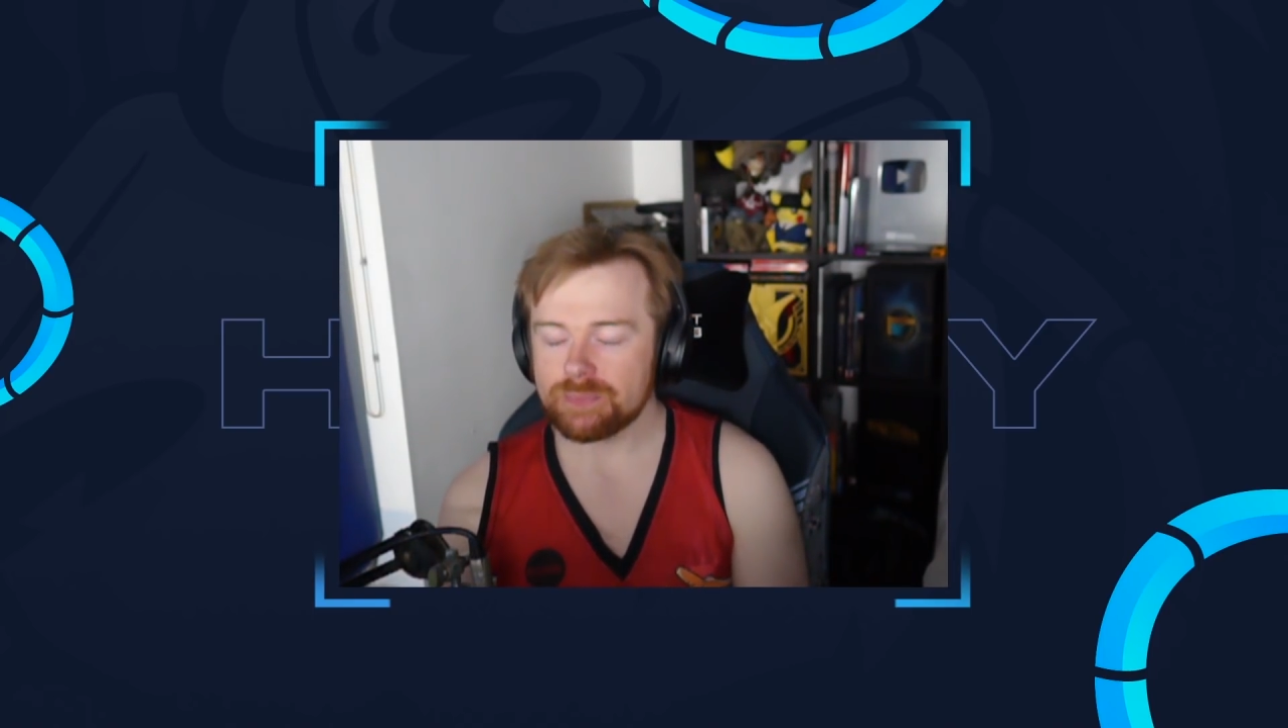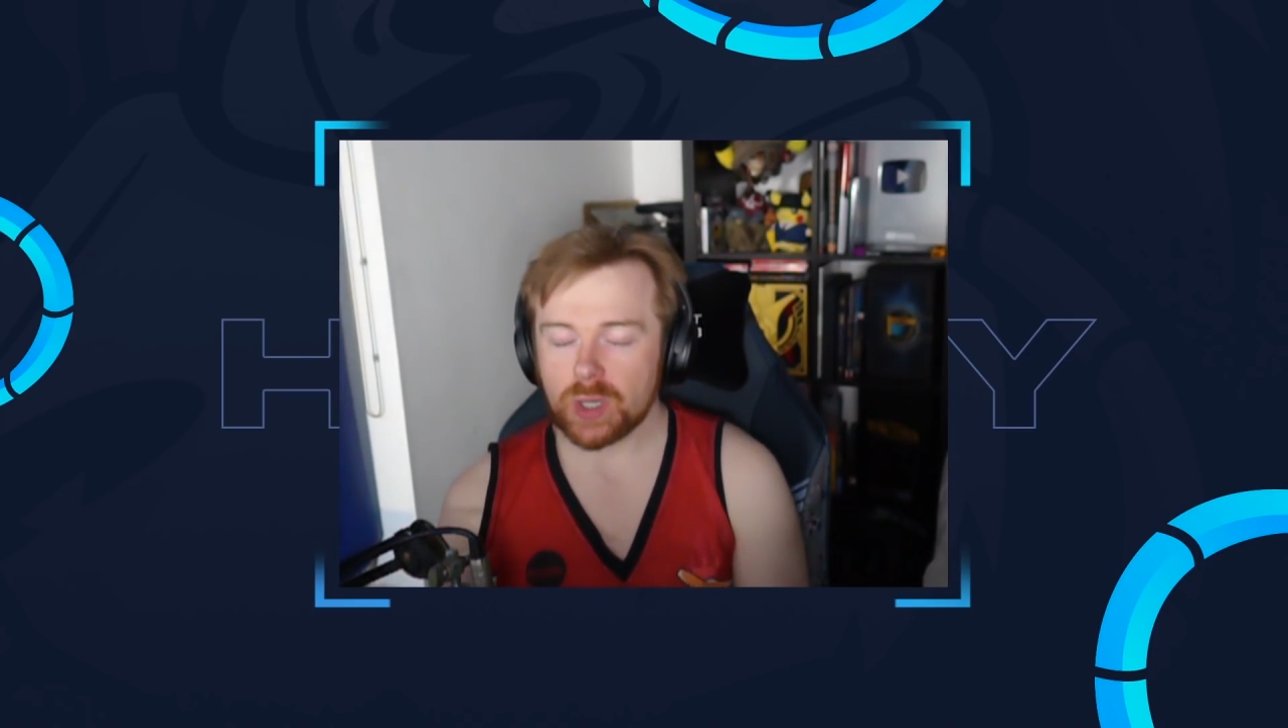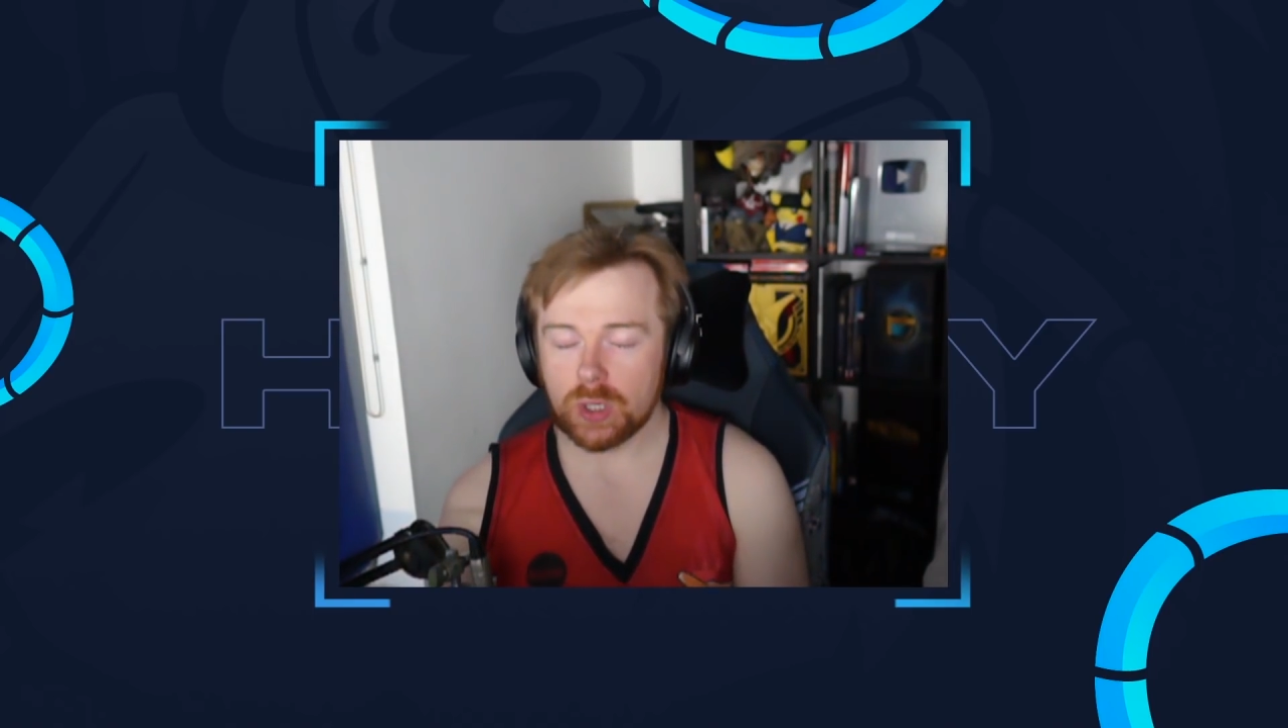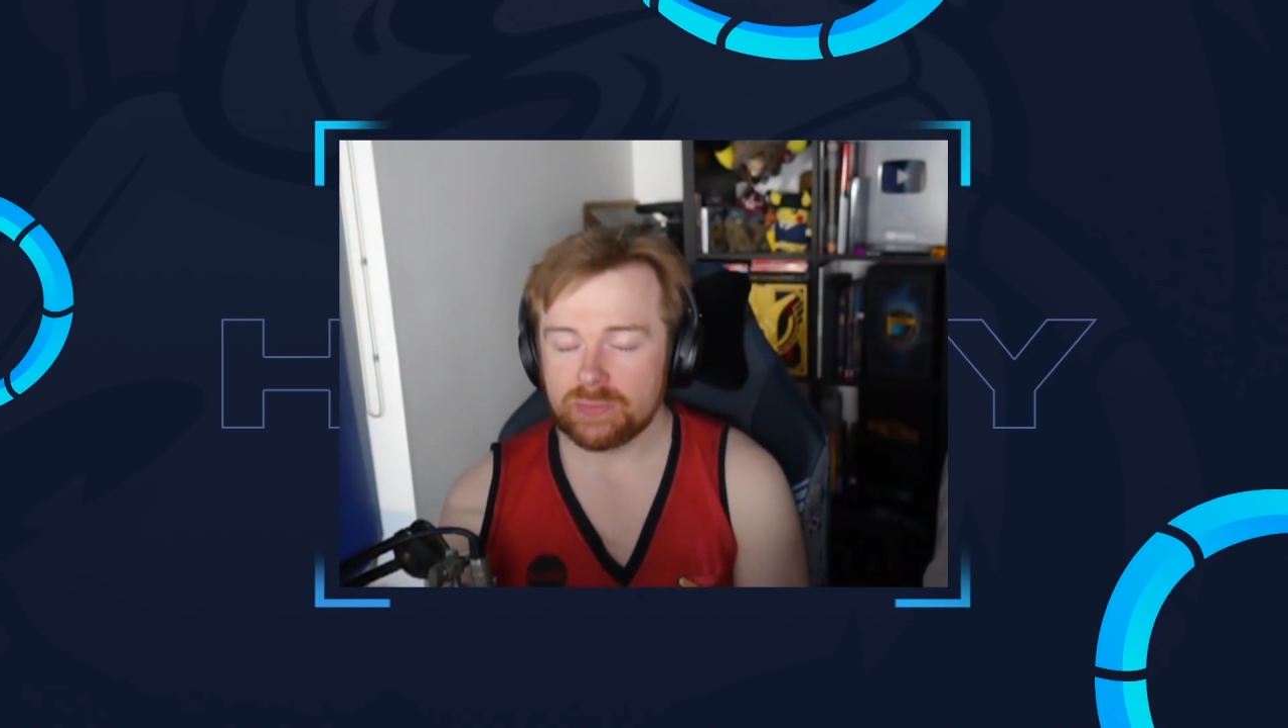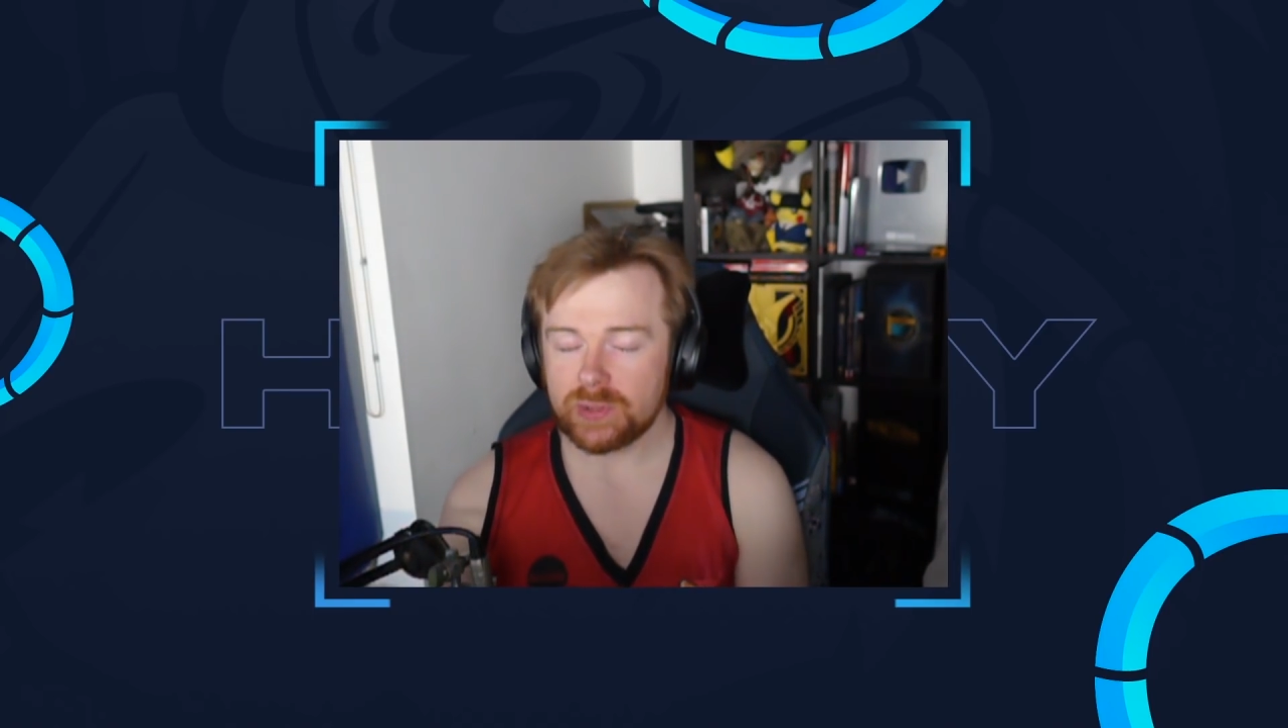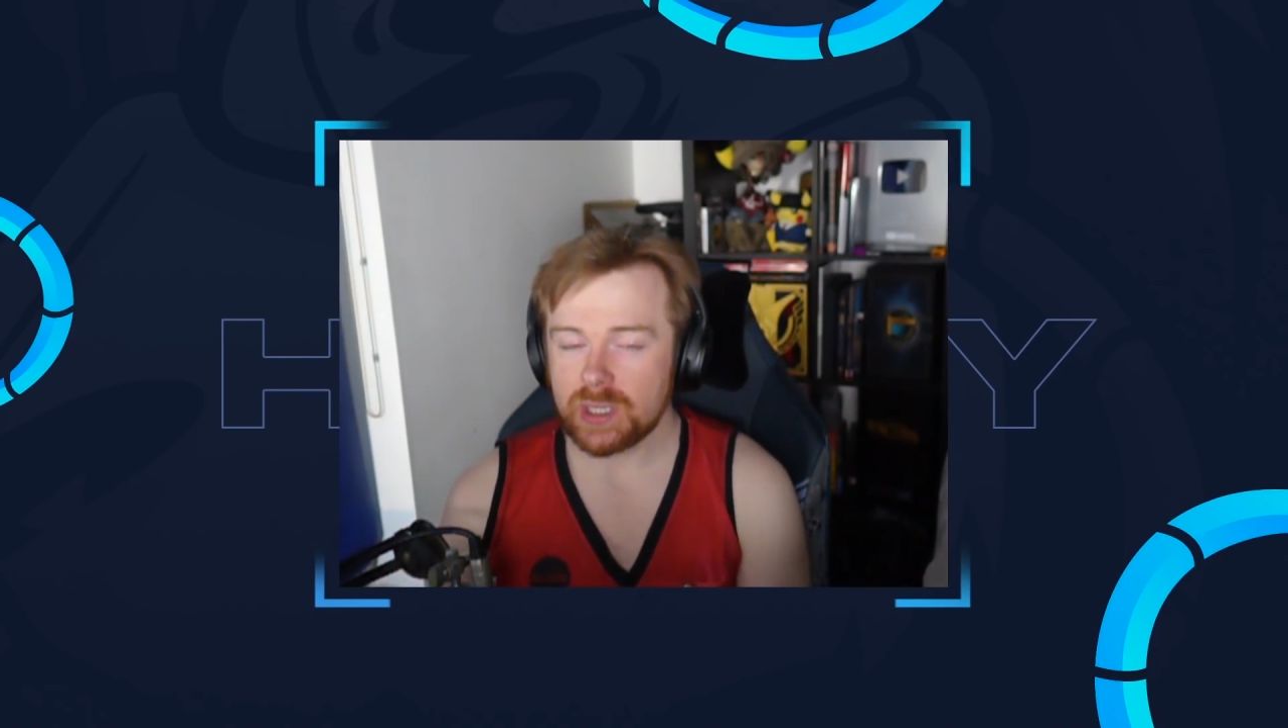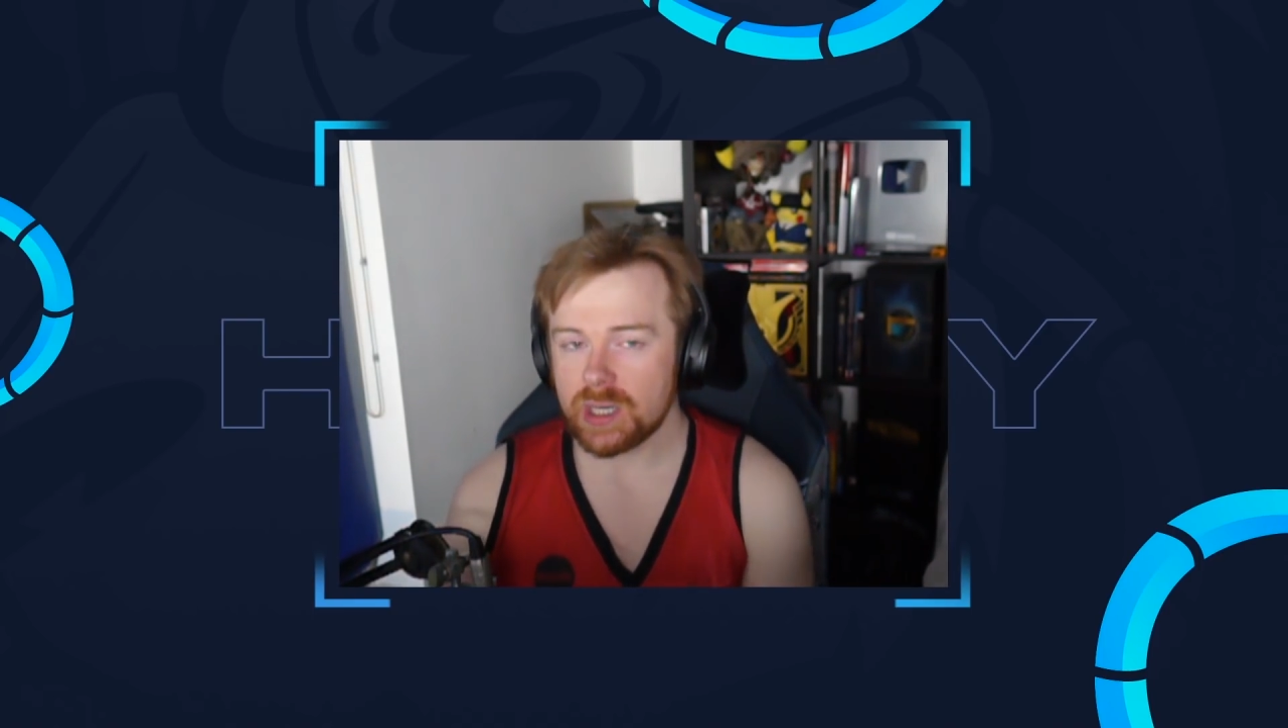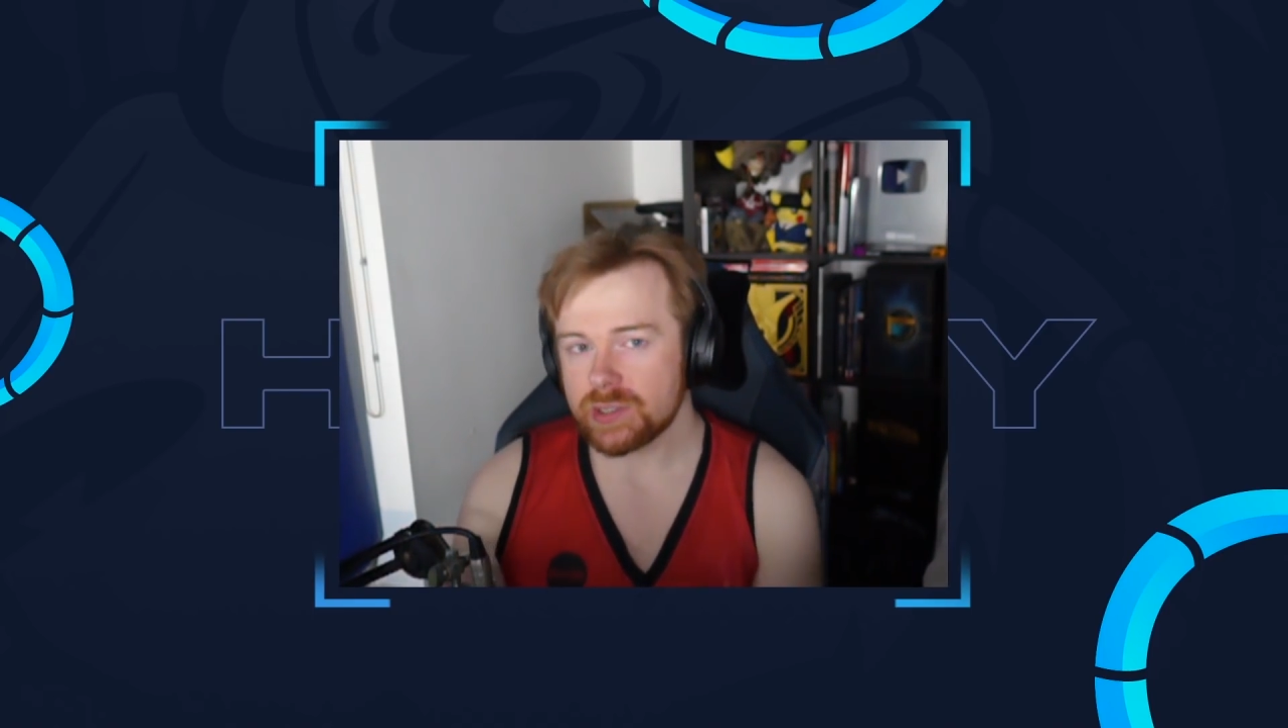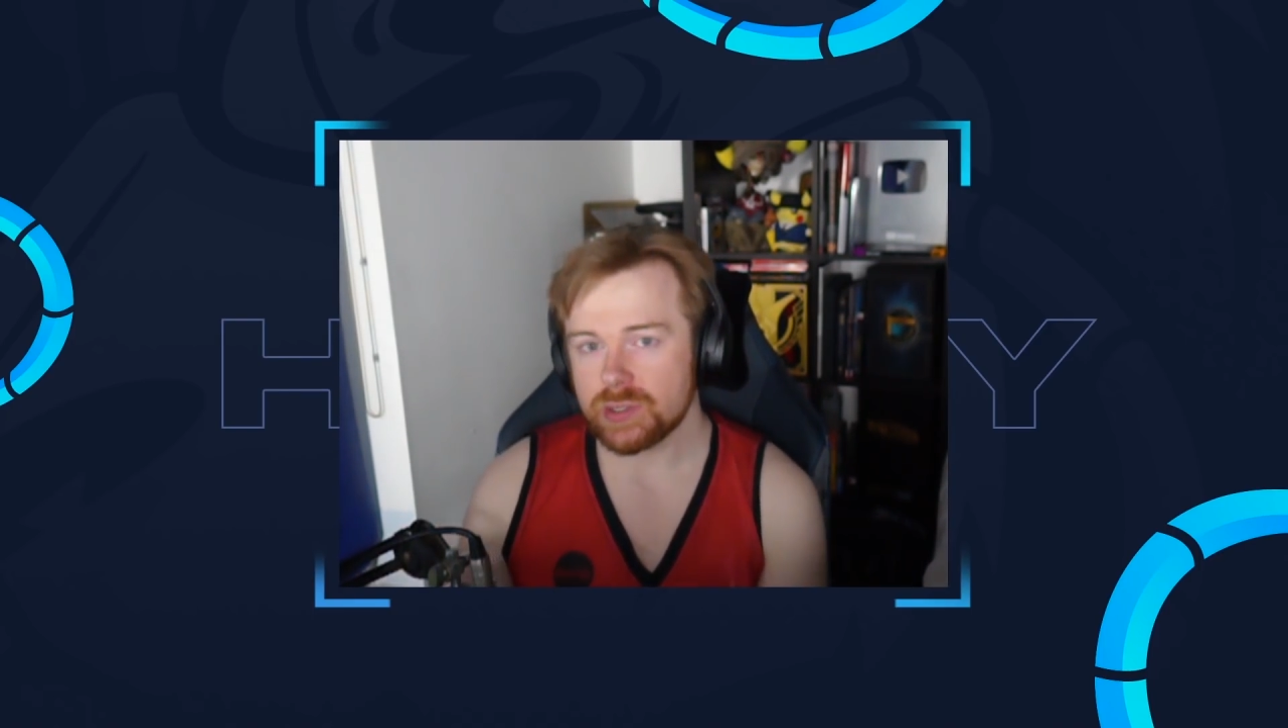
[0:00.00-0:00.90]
Hopefully you guys